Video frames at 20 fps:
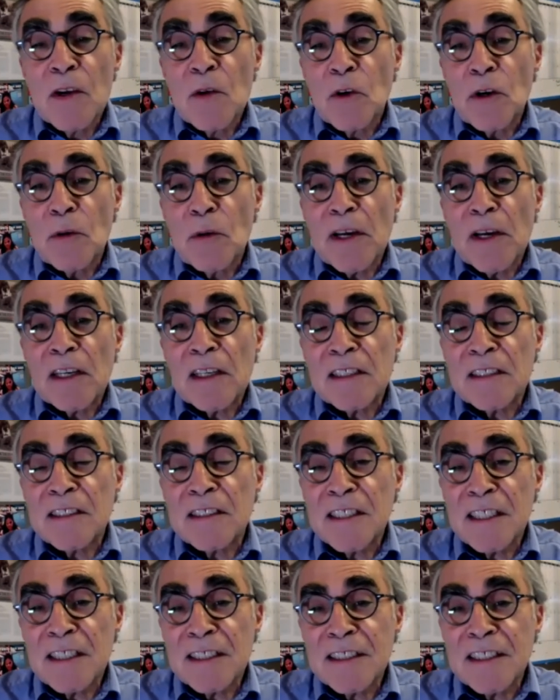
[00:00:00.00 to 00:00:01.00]
We're about a
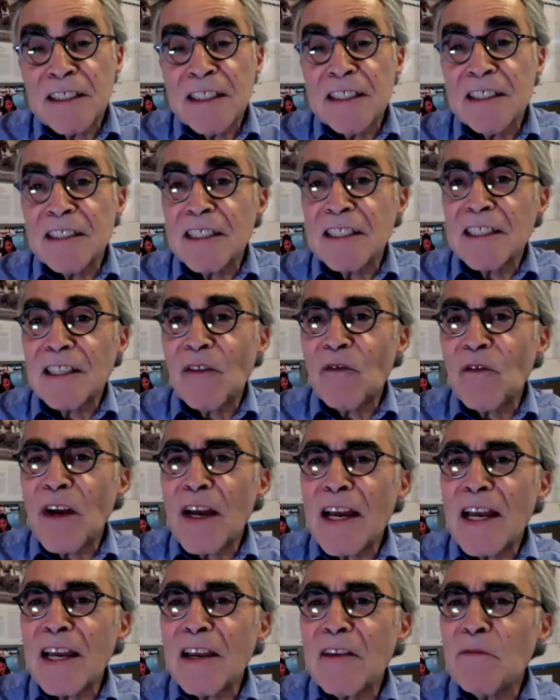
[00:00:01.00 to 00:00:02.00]
60,
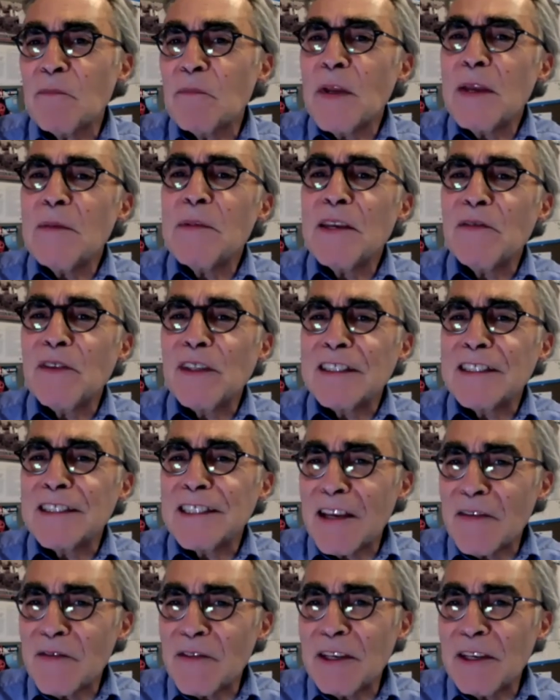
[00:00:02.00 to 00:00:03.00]
65, maybe even
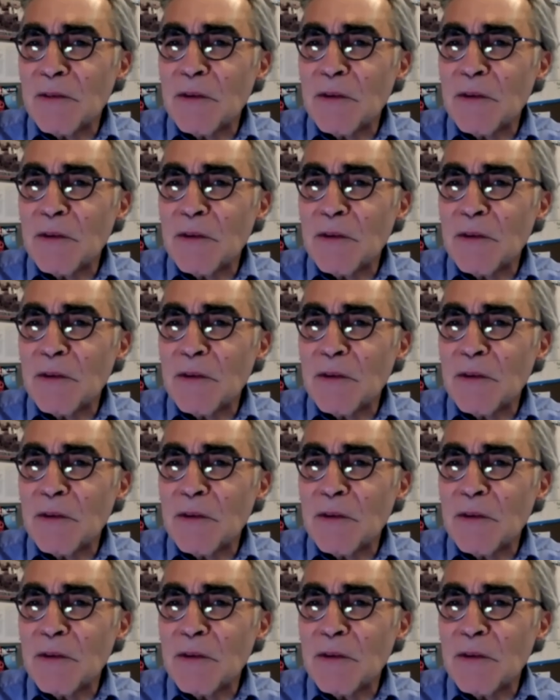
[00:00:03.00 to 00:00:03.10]
70.